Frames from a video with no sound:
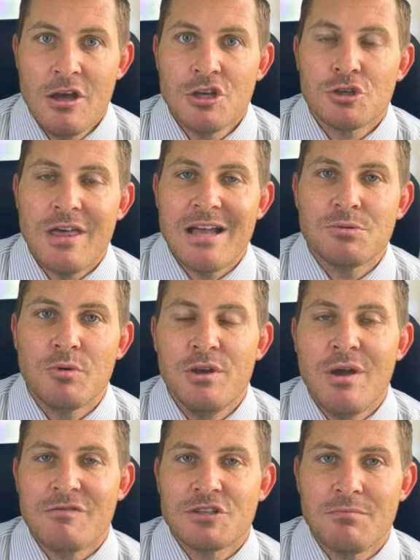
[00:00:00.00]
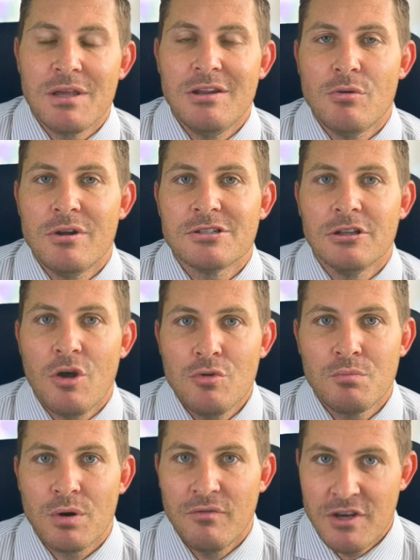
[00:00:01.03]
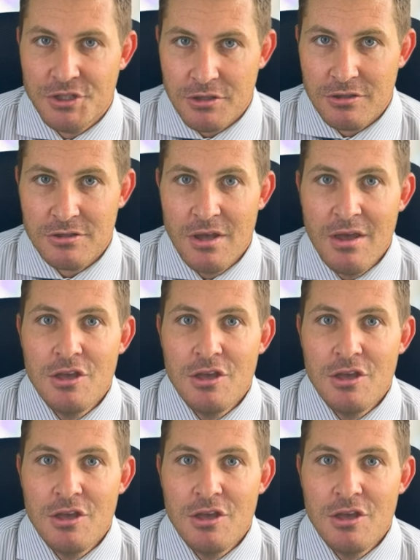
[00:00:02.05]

So that's where you have something known as loan provisions.